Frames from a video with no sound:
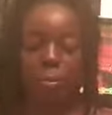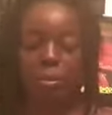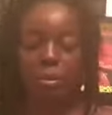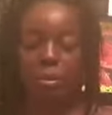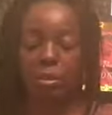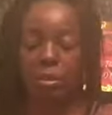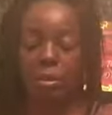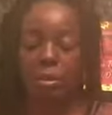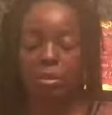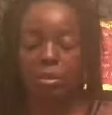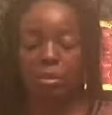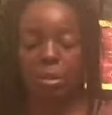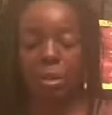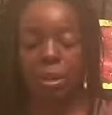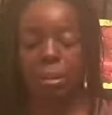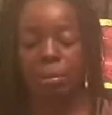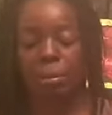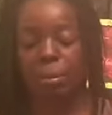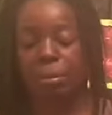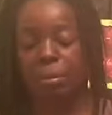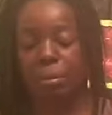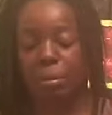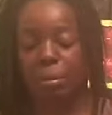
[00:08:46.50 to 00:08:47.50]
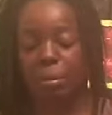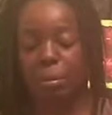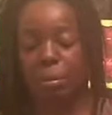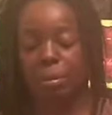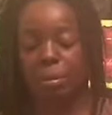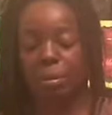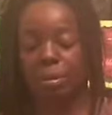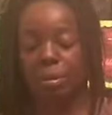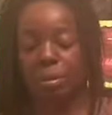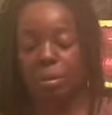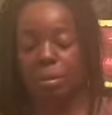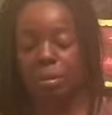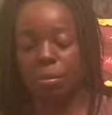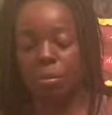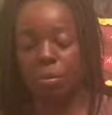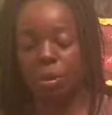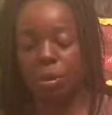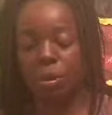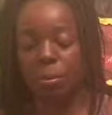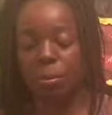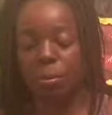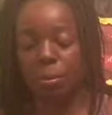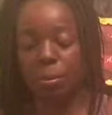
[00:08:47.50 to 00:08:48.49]
piece of cucumber. I need my piece of
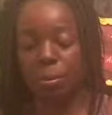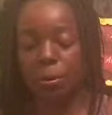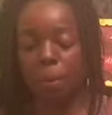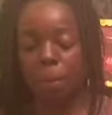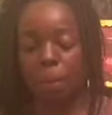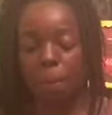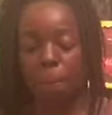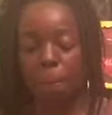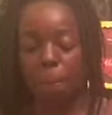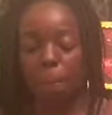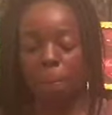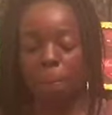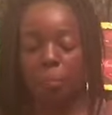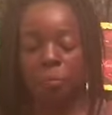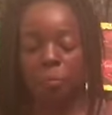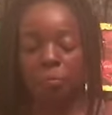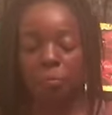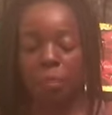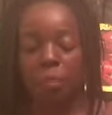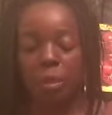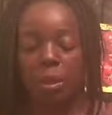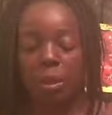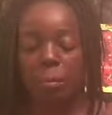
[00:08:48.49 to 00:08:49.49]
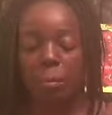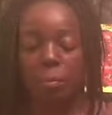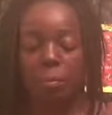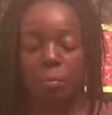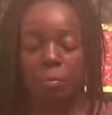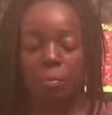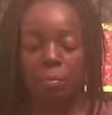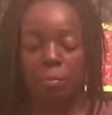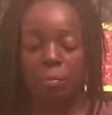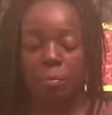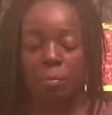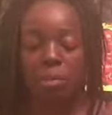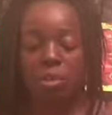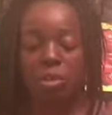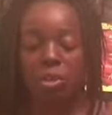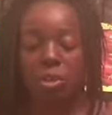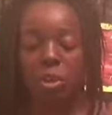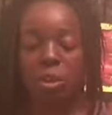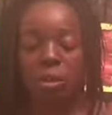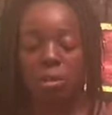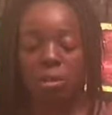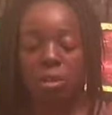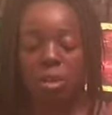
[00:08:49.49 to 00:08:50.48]
cucumber. But
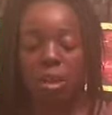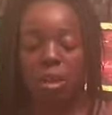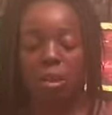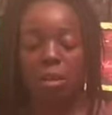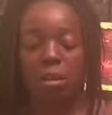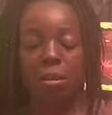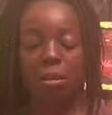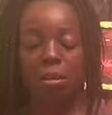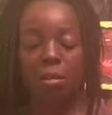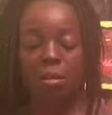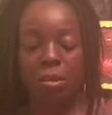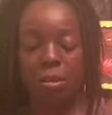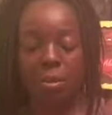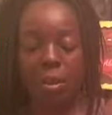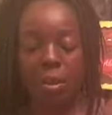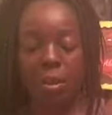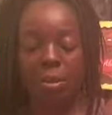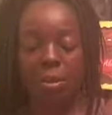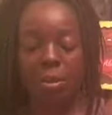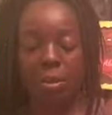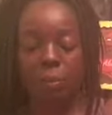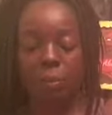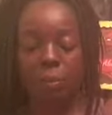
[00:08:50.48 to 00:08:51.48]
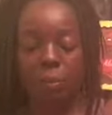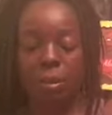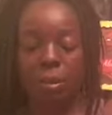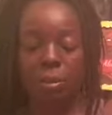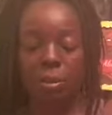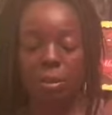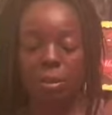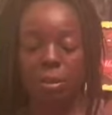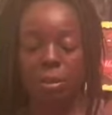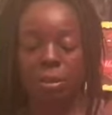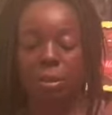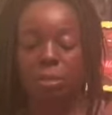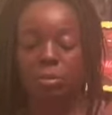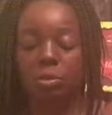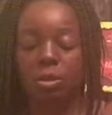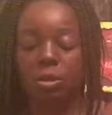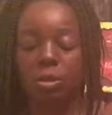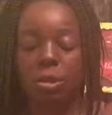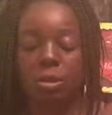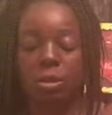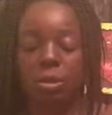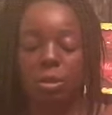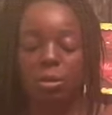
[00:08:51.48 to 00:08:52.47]
she oh, always ha also has something else to eat if
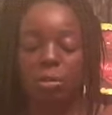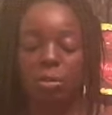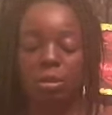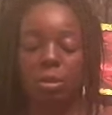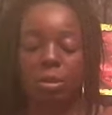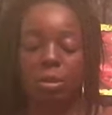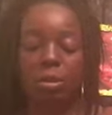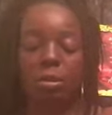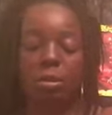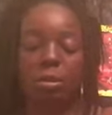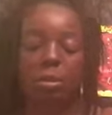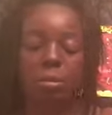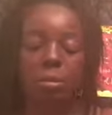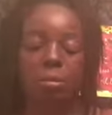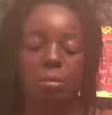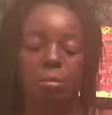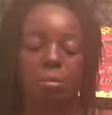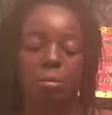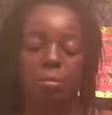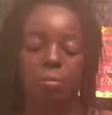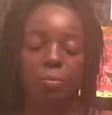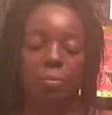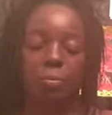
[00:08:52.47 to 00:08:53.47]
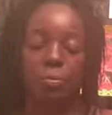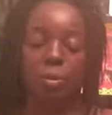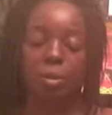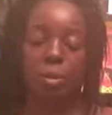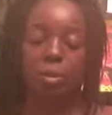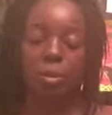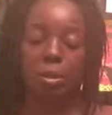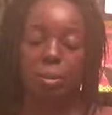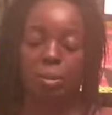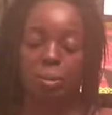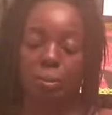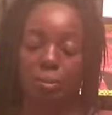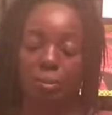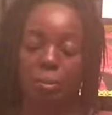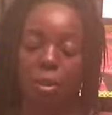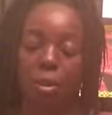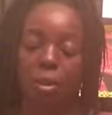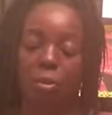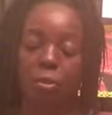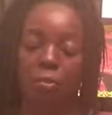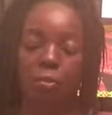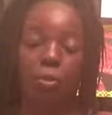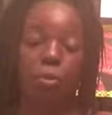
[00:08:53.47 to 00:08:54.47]
she doesn't want to eat this. There's some
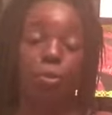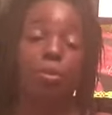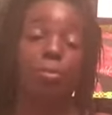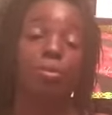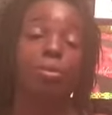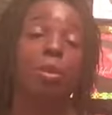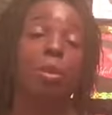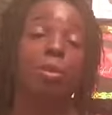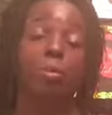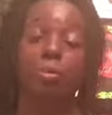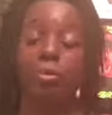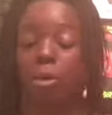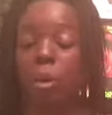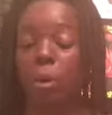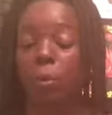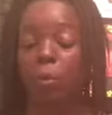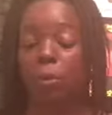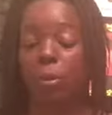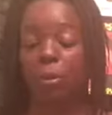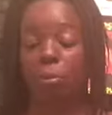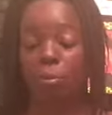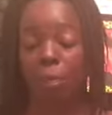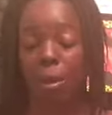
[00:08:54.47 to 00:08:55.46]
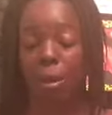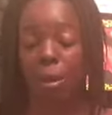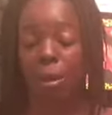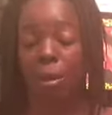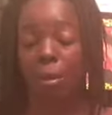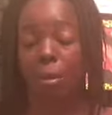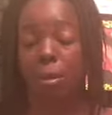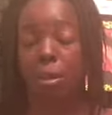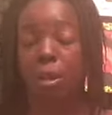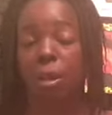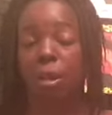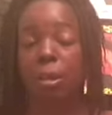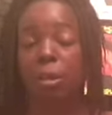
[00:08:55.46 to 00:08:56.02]
other food that was already made.